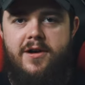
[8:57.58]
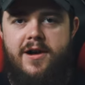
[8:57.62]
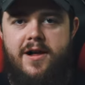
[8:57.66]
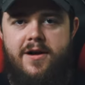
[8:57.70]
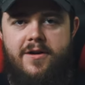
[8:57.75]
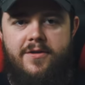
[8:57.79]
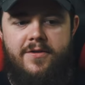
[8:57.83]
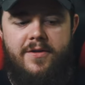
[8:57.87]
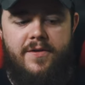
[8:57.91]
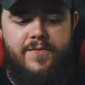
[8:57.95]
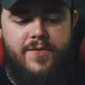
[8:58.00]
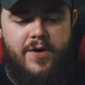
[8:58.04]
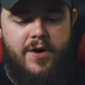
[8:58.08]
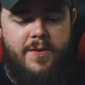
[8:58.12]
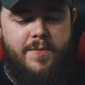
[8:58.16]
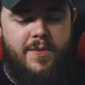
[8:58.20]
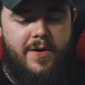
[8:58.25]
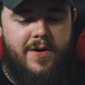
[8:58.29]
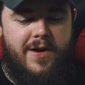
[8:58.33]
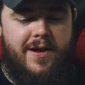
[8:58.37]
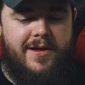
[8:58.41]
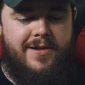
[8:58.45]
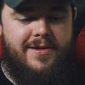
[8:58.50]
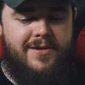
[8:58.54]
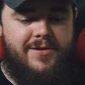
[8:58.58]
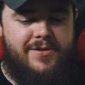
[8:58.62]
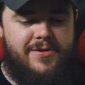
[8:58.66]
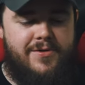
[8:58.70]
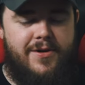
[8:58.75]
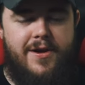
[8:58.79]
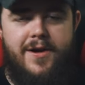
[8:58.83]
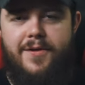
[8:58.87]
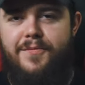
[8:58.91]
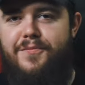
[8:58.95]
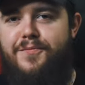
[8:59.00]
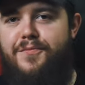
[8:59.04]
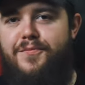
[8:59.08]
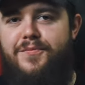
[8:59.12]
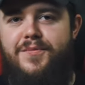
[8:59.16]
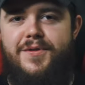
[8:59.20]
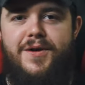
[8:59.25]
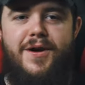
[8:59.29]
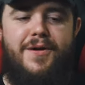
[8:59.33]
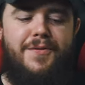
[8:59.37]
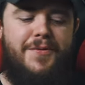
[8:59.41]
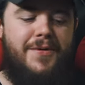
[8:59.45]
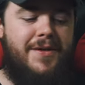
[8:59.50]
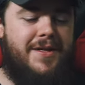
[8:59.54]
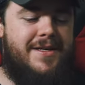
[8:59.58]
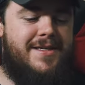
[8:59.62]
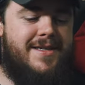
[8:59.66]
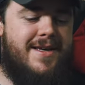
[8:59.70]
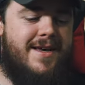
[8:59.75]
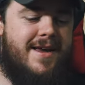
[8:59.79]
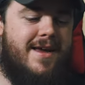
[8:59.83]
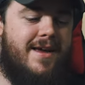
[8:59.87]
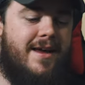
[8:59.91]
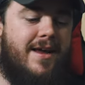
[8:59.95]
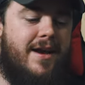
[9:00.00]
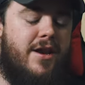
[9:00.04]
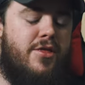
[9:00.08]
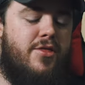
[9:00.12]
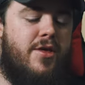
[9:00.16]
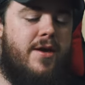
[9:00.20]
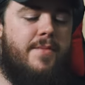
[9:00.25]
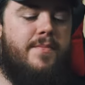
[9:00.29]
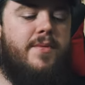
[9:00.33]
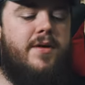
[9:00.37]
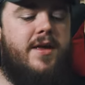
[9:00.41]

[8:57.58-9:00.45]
it out, you've already bought it, so you're not, you're not really seeking anything.